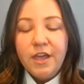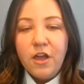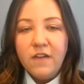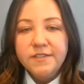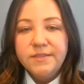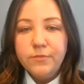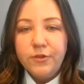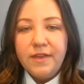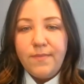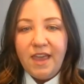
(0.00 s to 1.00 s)
An office
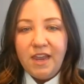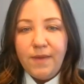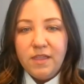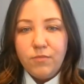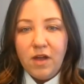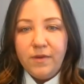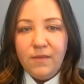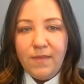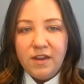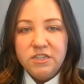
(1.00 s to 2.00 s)
employee paid by the
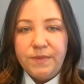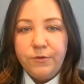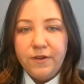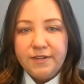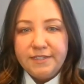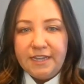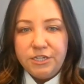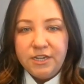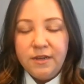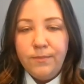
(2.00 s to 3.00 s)
property management
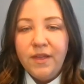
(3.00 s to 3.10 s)
organization,